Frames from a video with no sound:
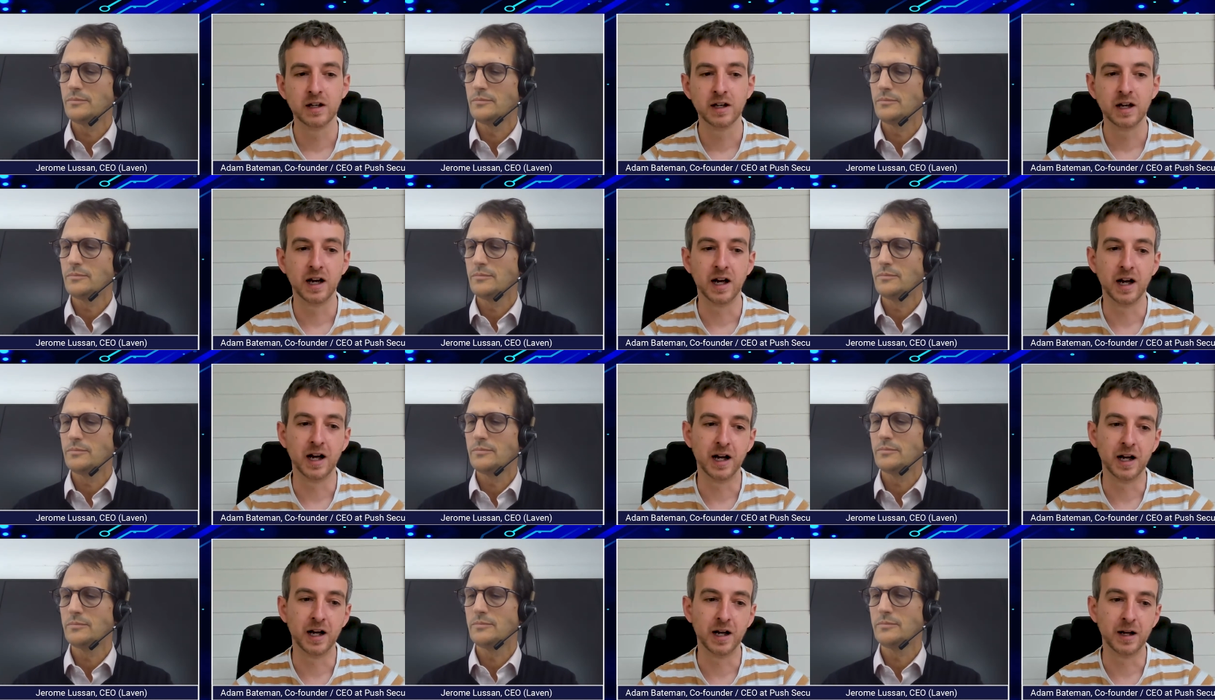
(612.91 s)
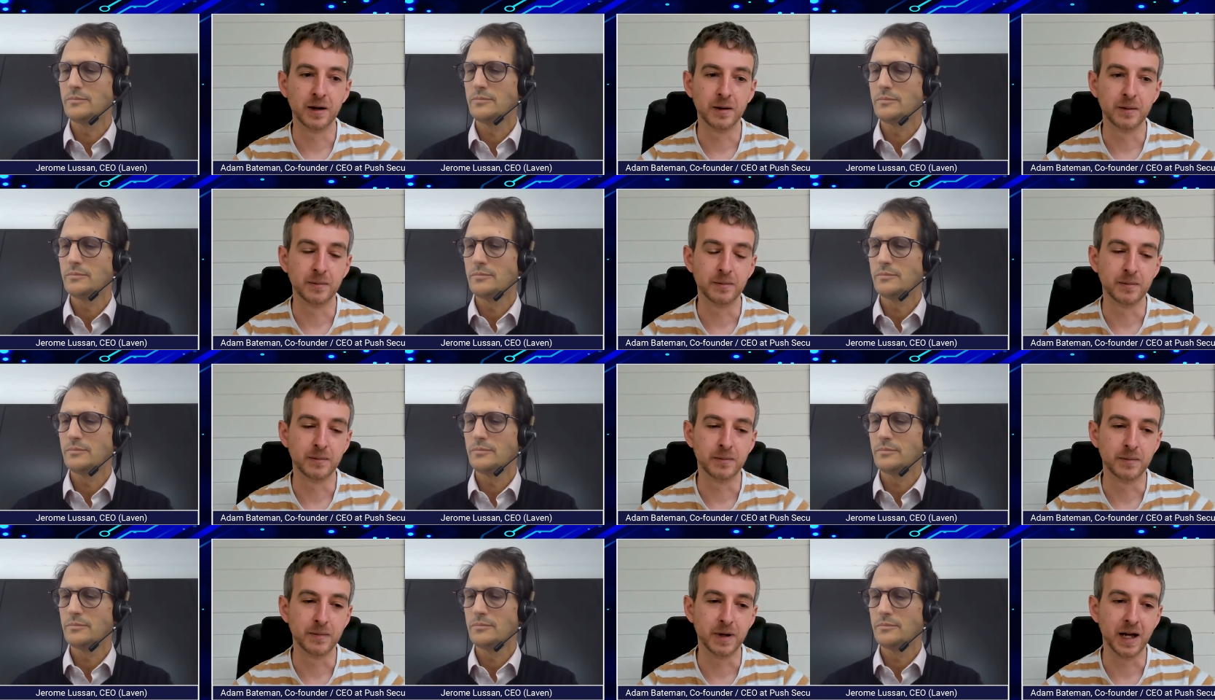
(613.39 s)

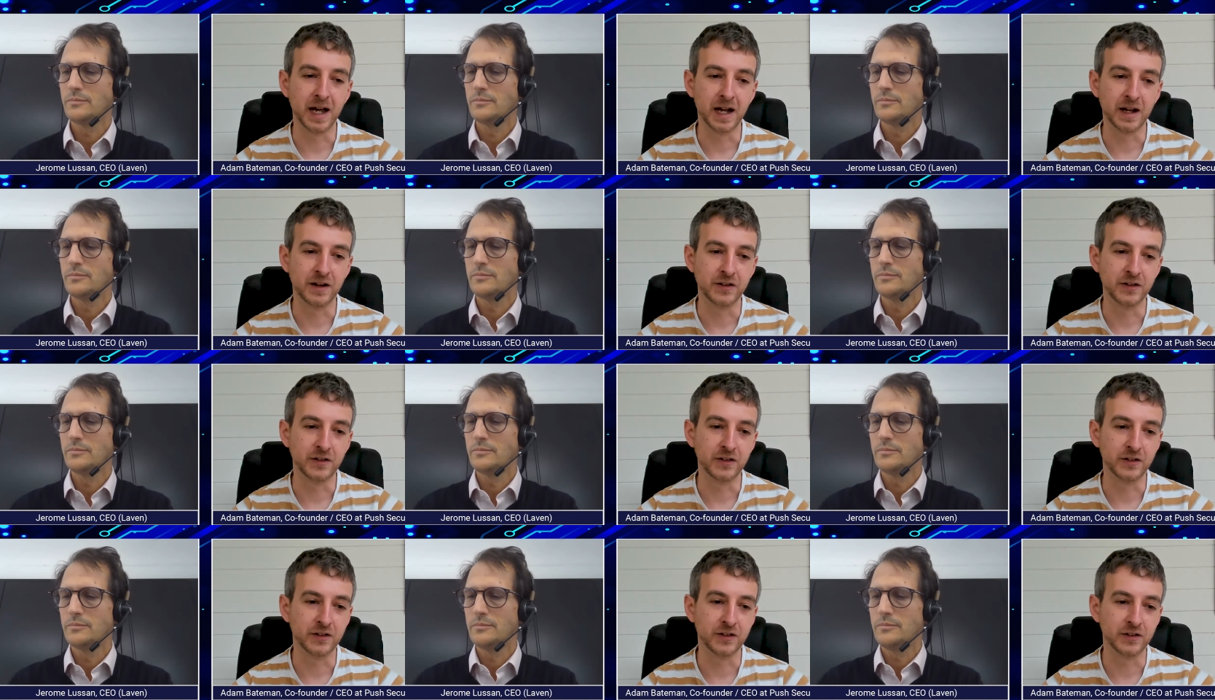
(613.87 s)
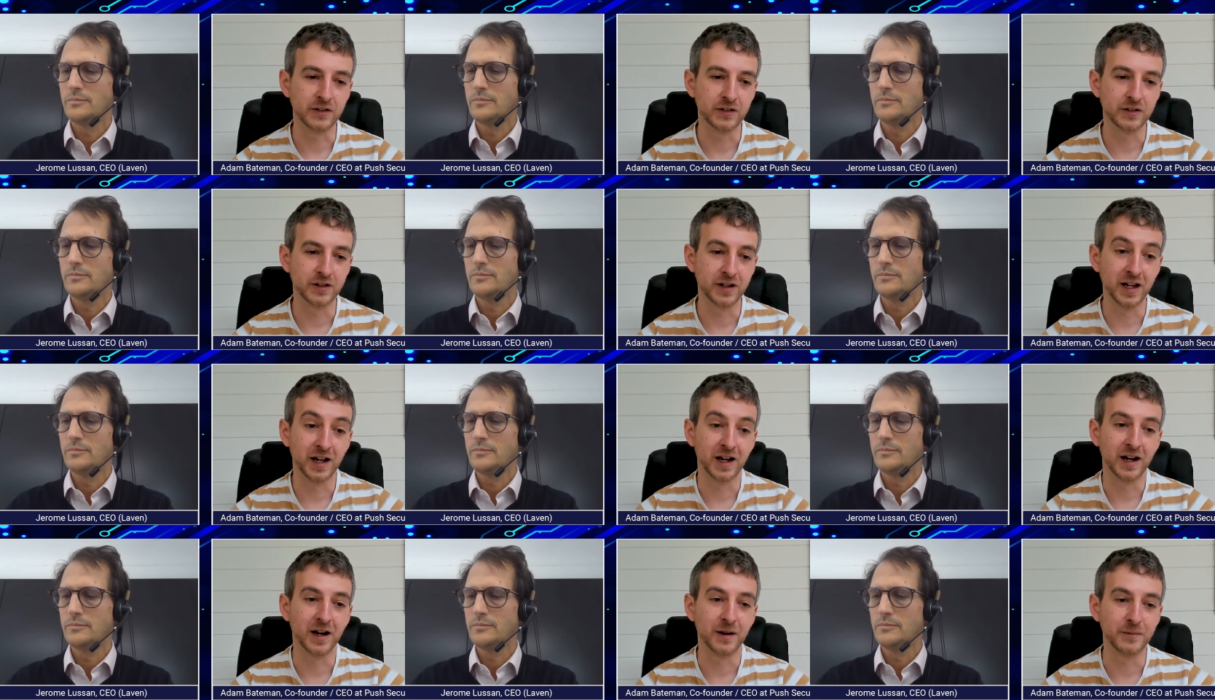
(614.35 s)
Speaker 1: Um, and
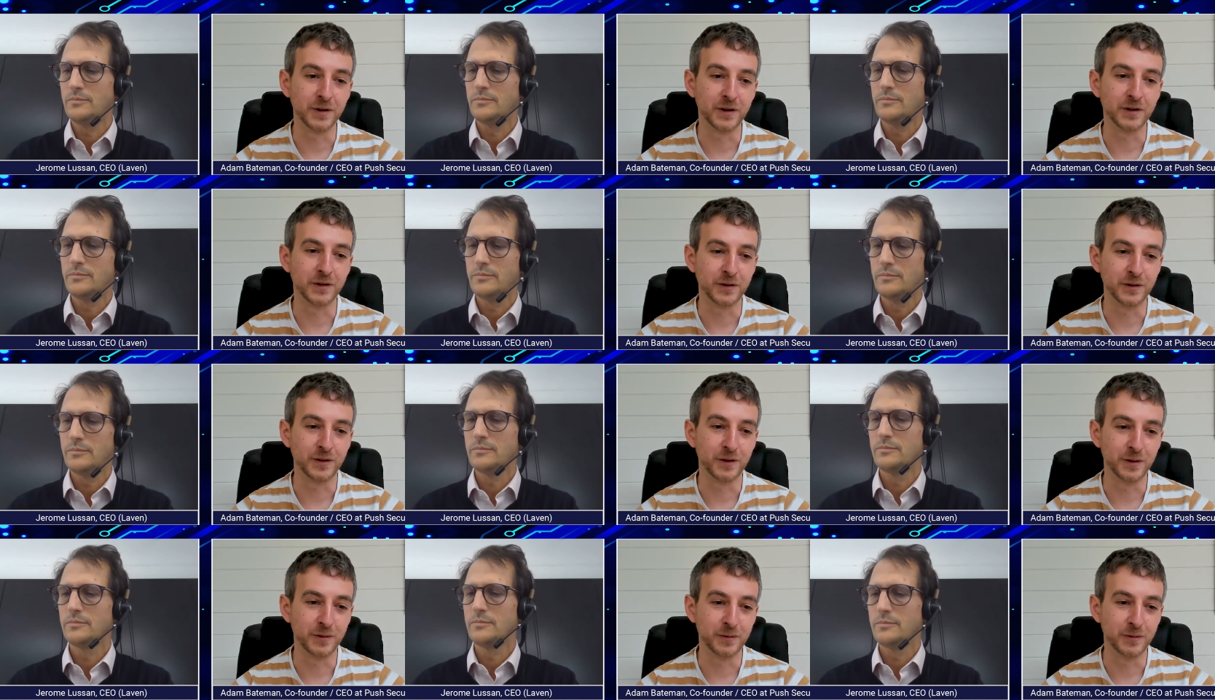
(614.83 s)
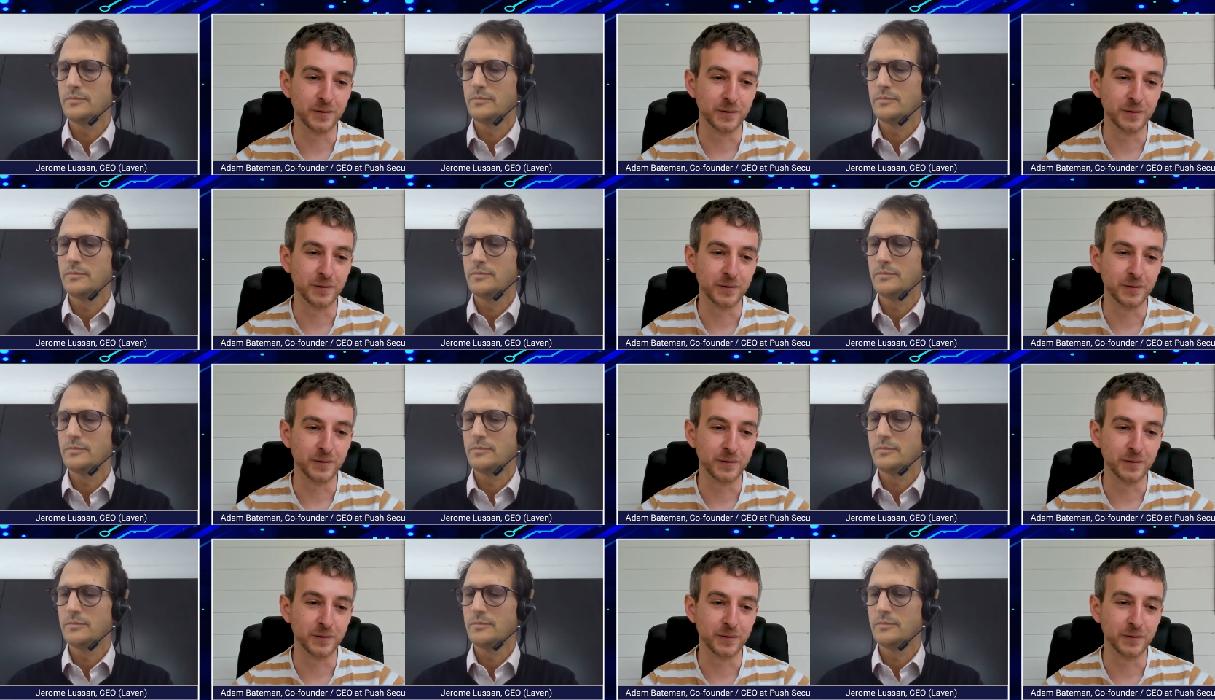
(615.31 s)
yeah, I mean the, the,